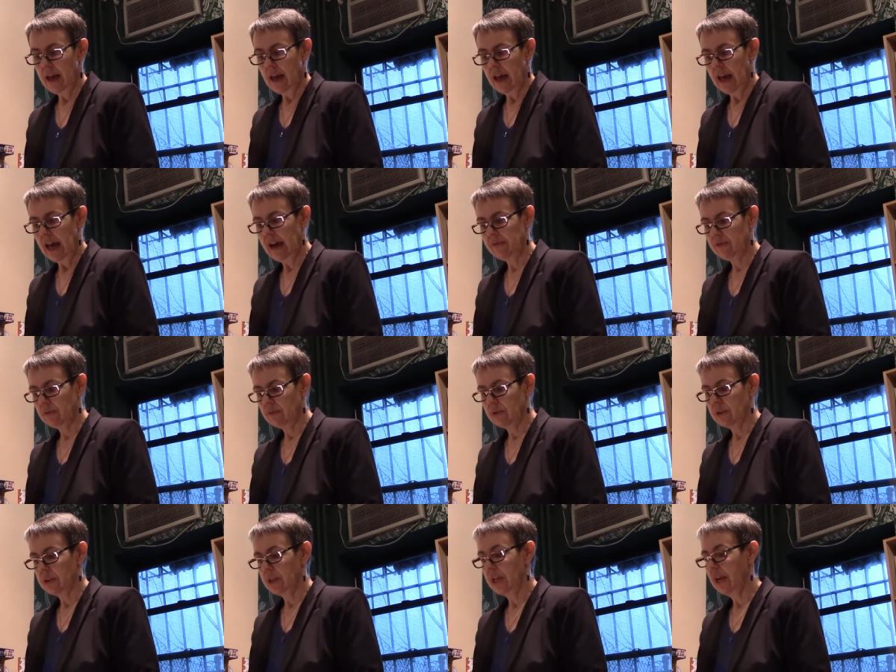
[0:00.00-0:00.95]

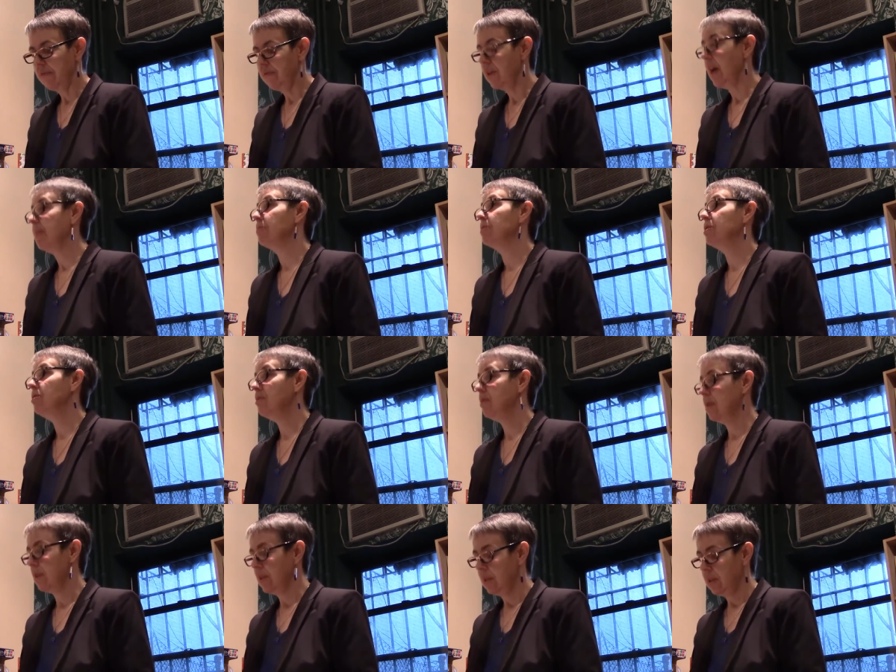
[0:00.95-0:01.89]
Afterward, at every
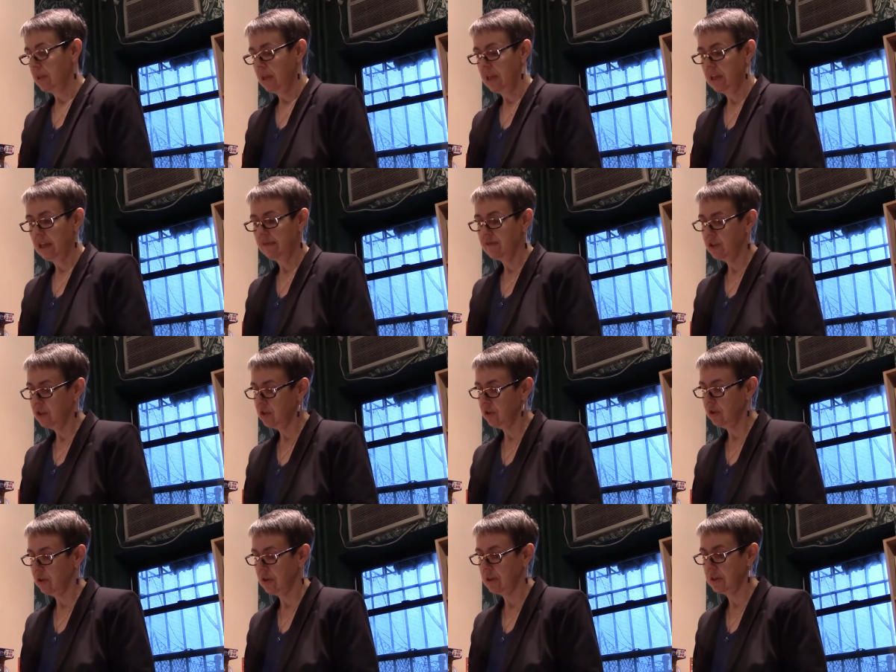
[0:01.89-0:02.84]
opportunity, he left his
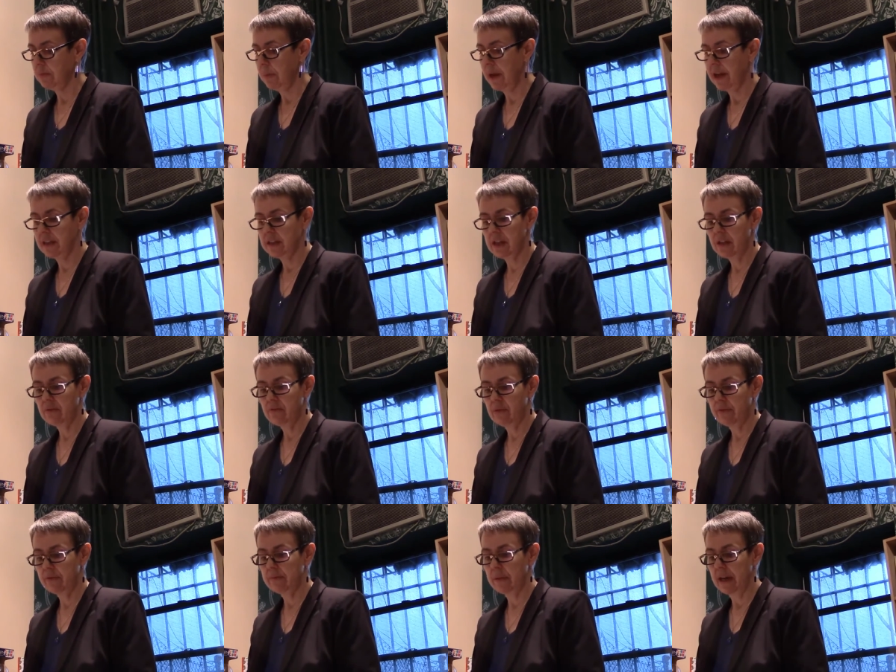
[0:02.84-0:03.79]
shirt and his pants on the
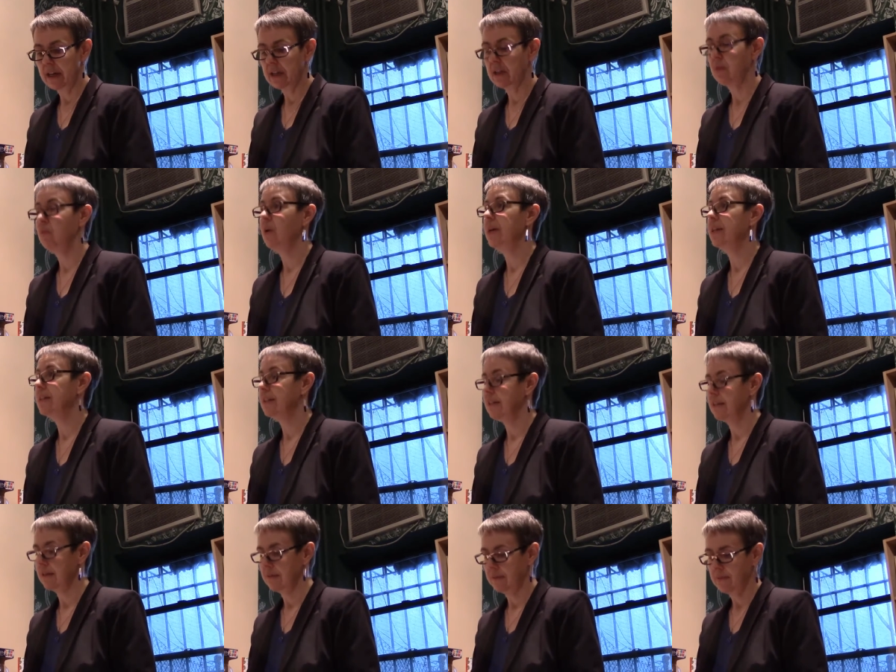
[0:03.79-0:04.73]
riverbank and went
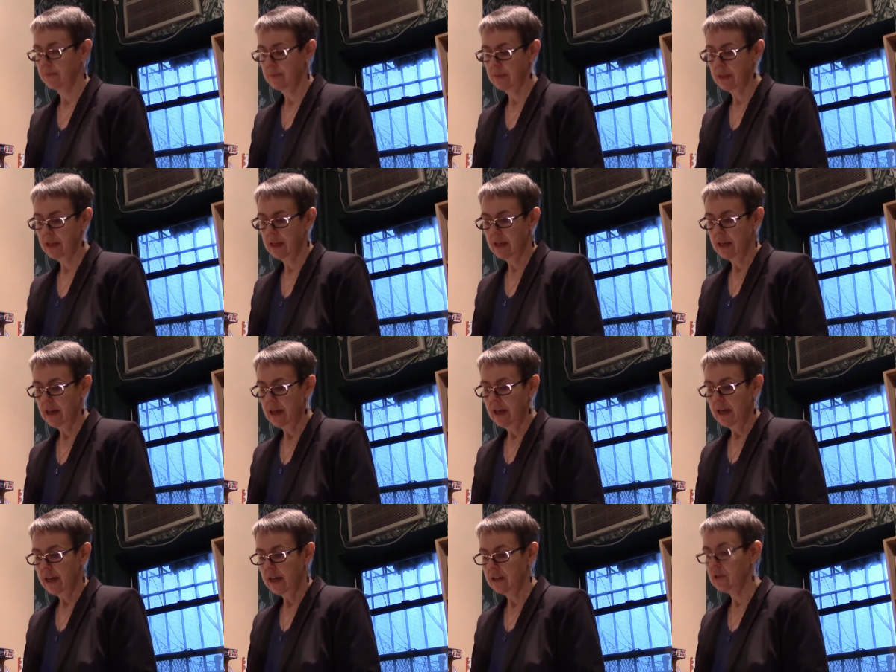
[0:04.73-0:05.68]
in.
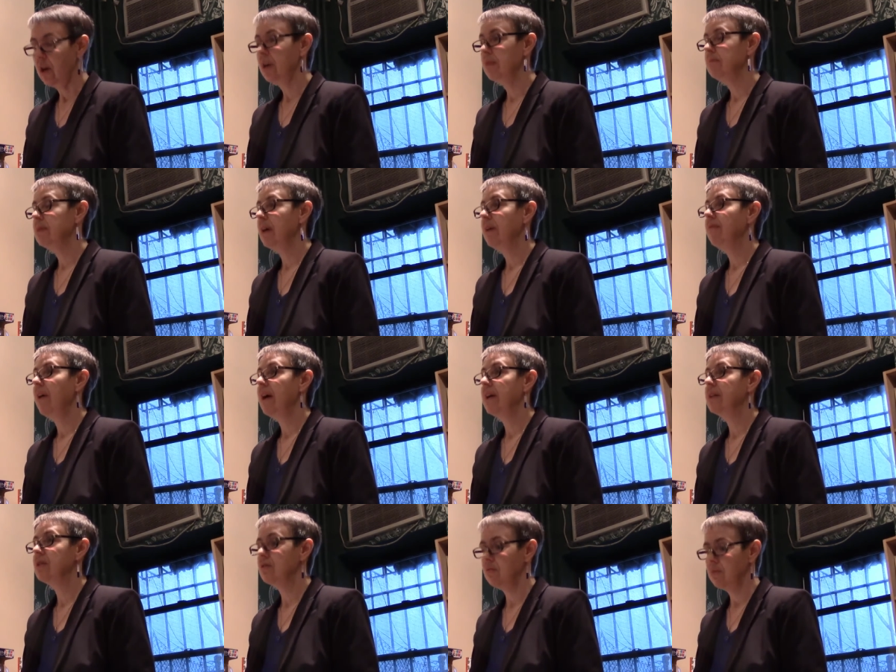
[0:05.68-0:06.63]
He taught himself how
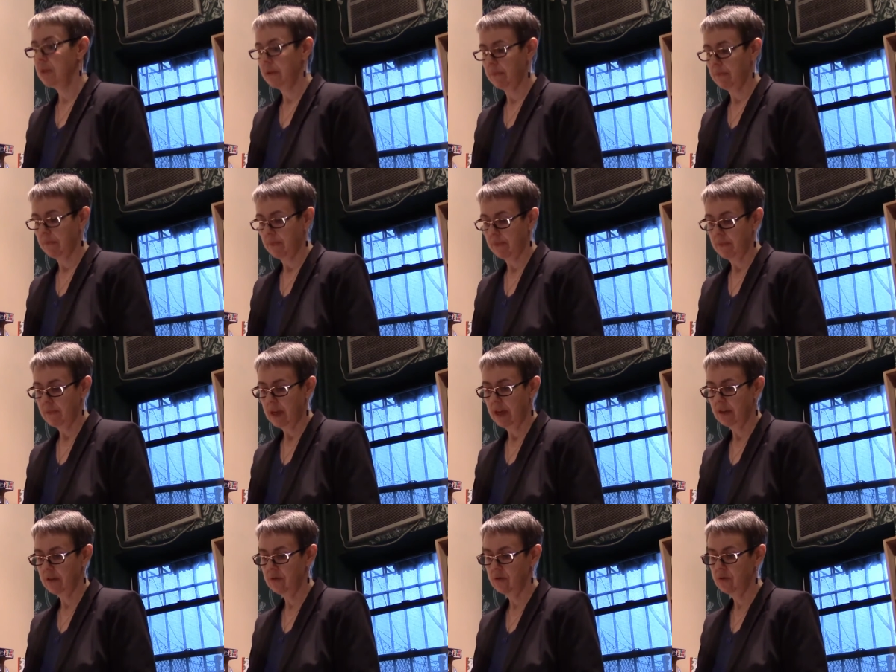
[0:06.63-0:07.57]
to swim
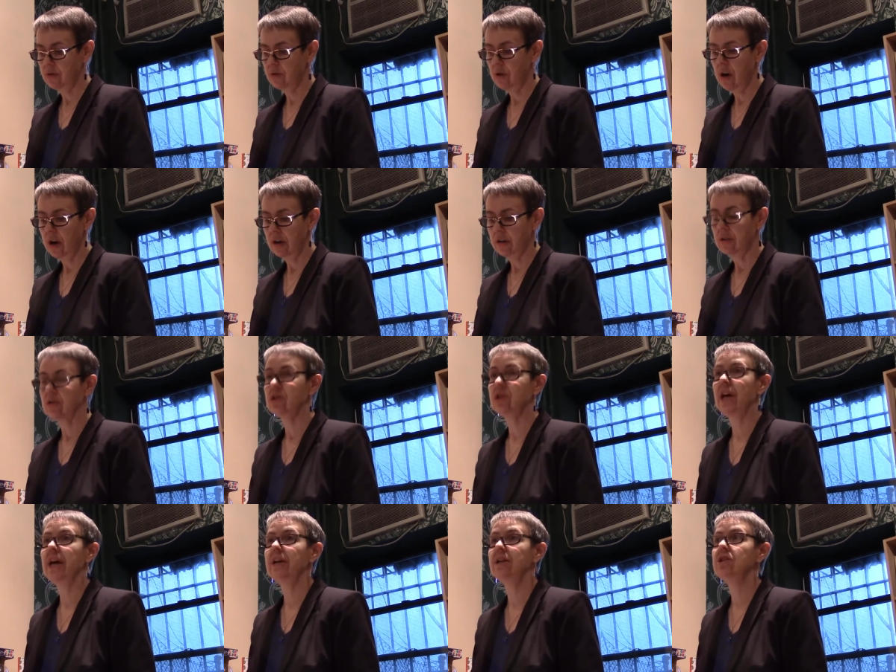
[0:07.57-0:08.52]
and grew stronger,
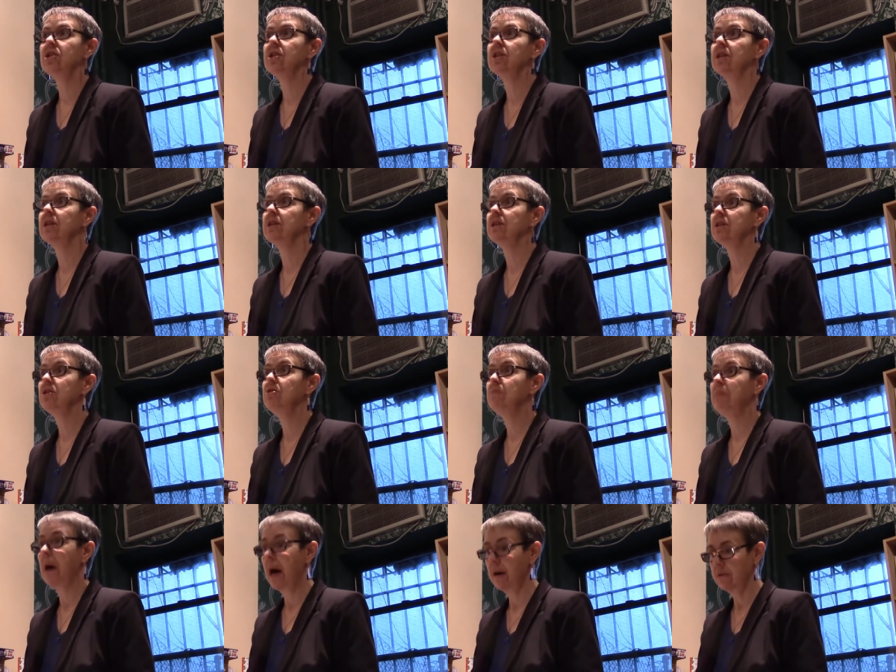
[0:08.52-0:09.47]
challenging his new
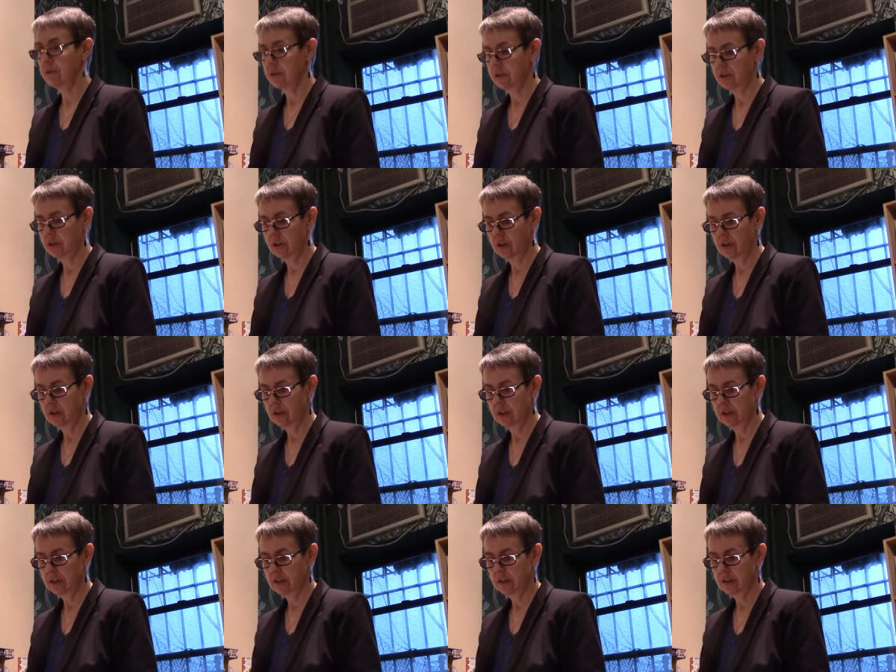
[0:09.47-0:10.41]
power in the
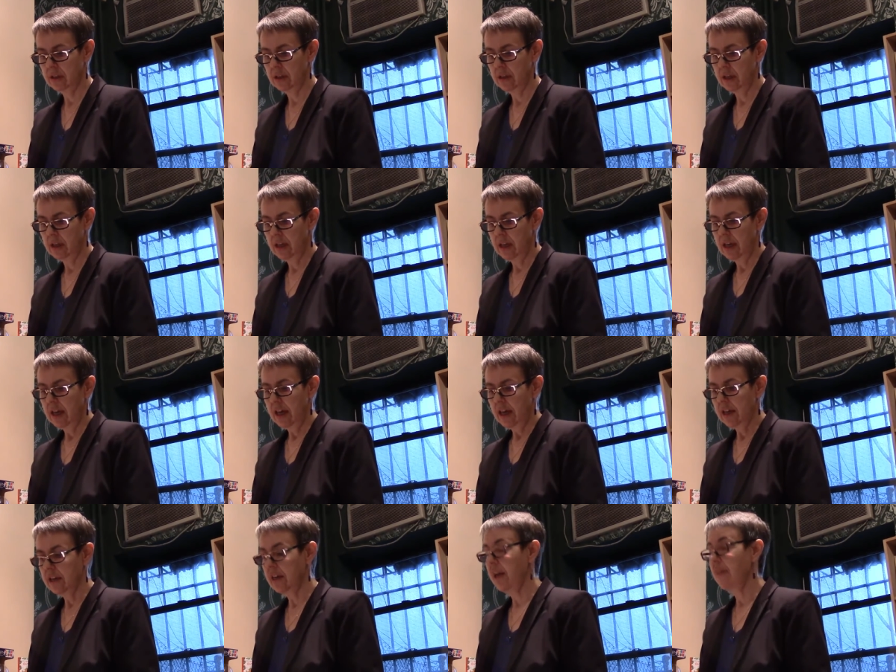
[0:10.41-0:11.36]
current.
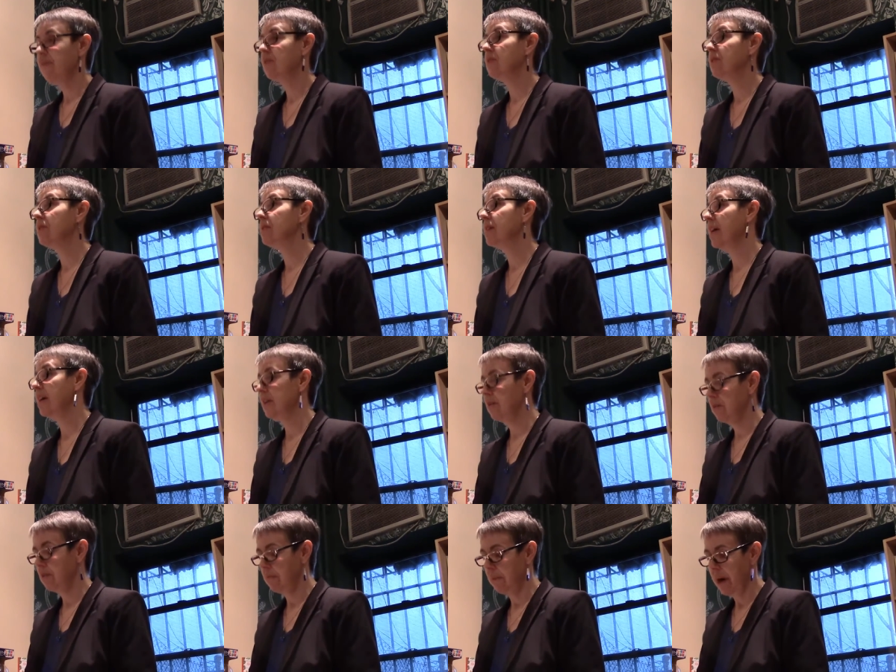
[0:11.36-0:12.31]
In an effort to stay
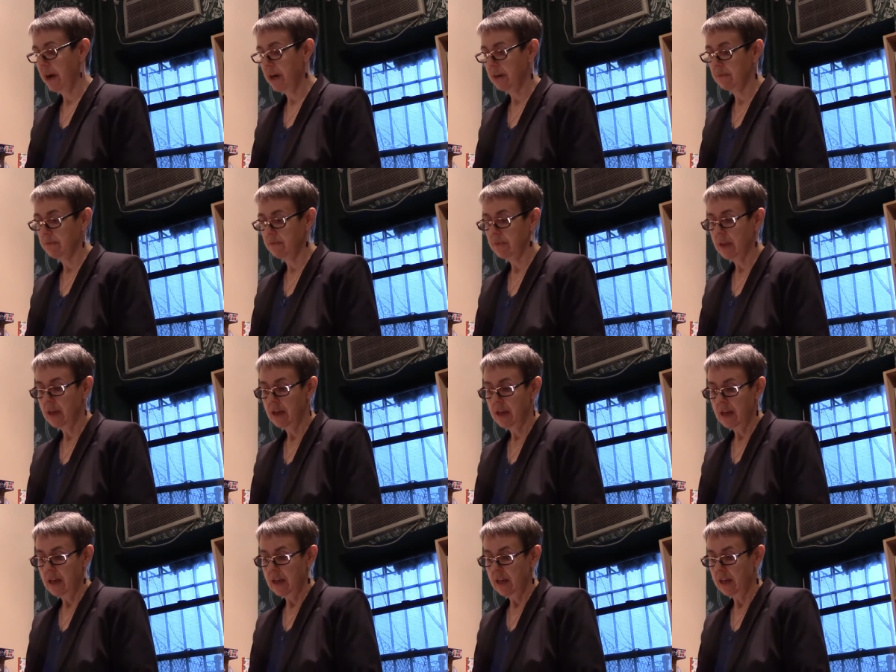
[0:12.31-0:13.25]
near the bottom,
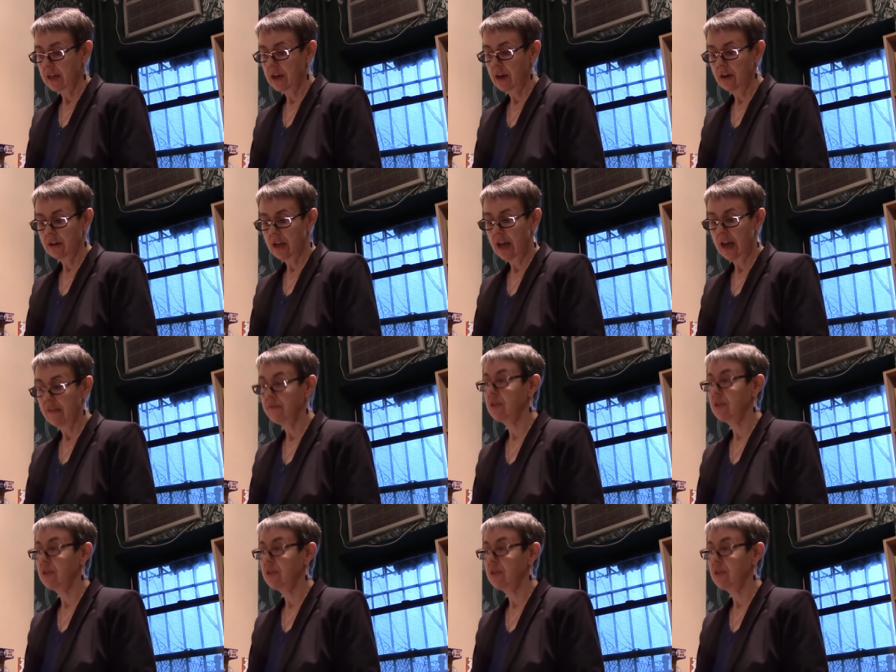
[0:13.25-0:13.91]
he carried a heavy